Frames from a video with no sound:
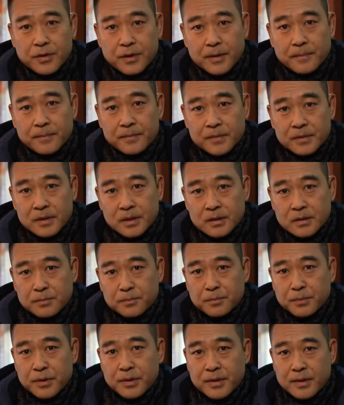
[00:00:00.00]
them.
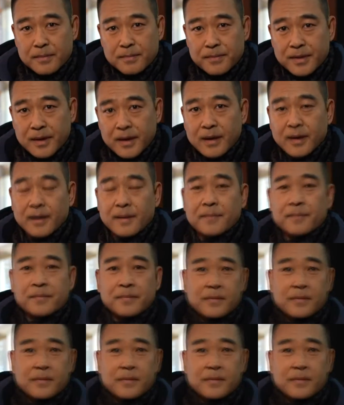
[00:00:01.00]
Just put them there.